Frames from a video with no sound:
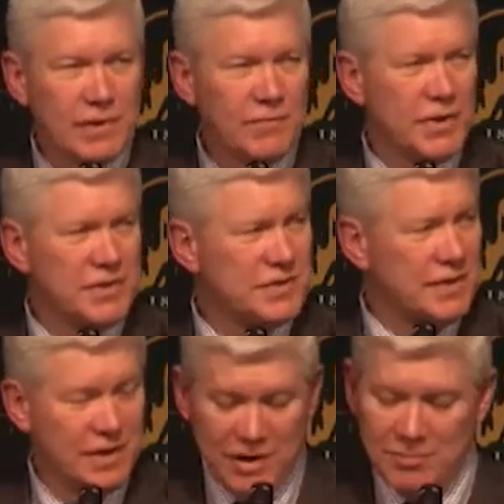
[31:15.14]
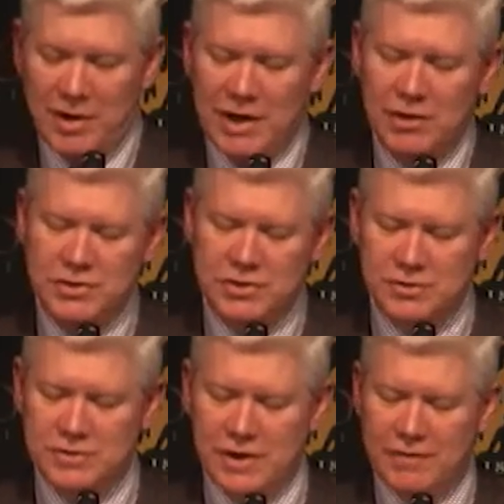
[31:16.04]
First,
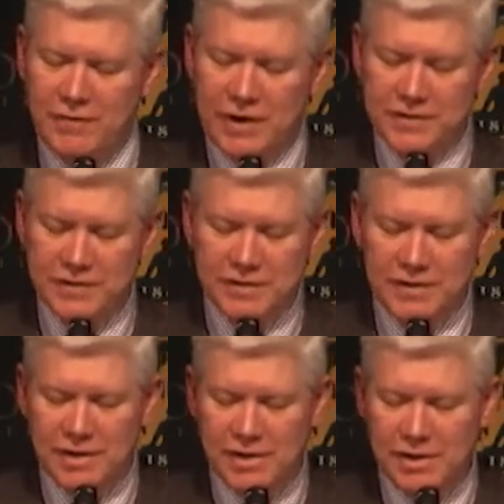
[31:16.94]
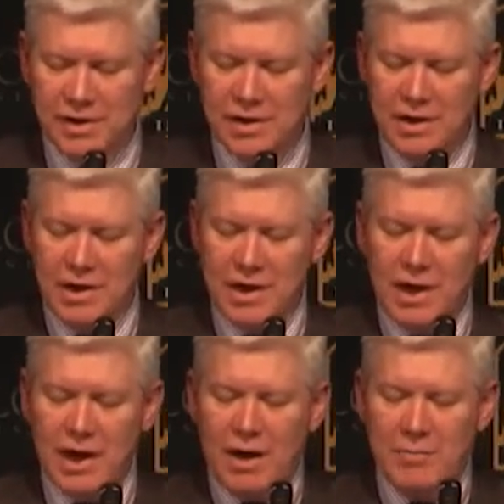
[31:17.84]
biological diversity,
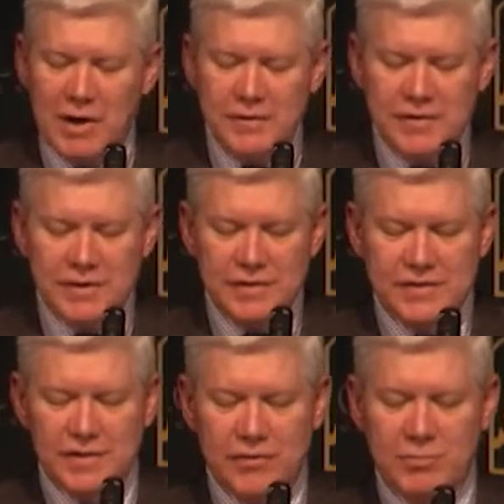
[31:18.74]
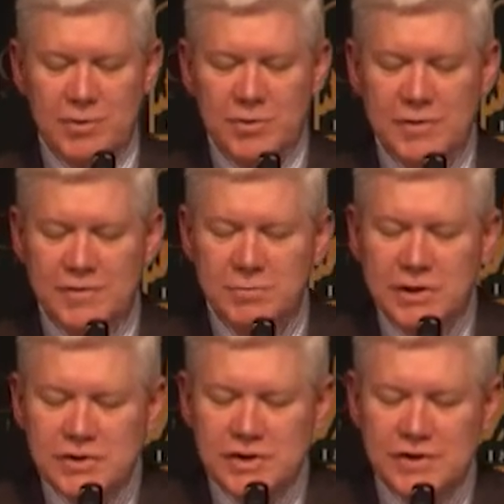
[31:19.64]
amounting to several million
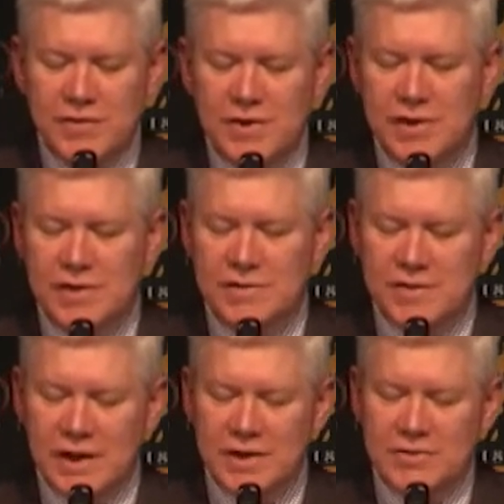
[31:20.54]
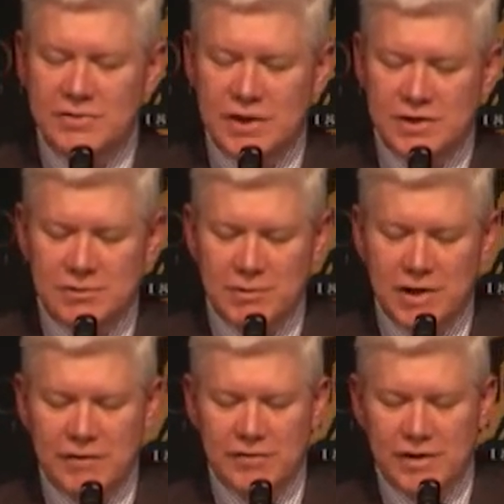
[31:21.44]
species varying in size, structure,
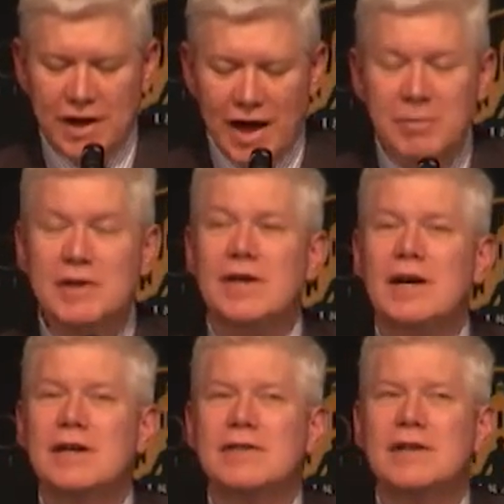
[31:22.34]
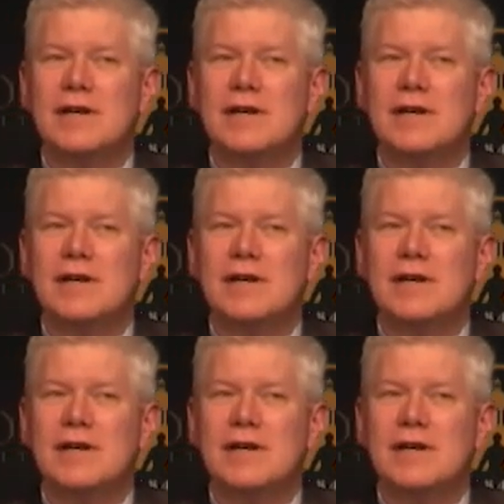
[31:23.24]
behavior, and habitat.